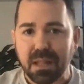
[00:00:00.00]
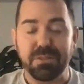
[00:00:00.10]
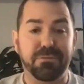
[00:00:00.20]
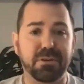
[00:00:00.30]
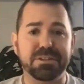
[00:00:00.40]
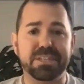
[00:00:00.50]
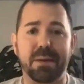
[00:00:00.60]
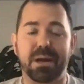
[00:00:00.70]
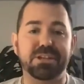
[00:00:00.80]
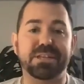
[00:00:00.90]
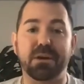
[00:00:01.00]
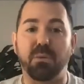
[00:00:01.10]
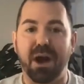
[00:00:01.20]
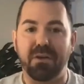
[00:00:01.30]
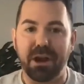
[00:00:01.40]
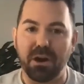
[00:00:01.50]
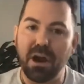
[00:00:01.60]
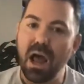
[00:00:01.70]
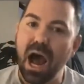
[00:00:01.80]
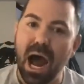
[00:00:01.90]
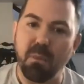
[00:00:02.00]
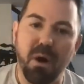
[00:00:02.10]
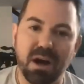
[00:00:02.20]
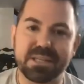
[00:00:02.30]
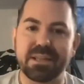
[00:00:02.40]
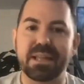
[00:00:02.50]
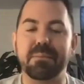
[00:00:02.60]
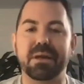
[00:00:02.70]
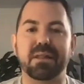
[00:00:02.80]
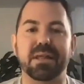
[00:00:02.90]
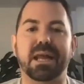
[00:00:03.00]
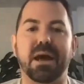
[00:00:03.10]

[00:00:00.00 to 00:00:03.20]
The first time, I just had a wild hair. I walked in the Amen Clinic.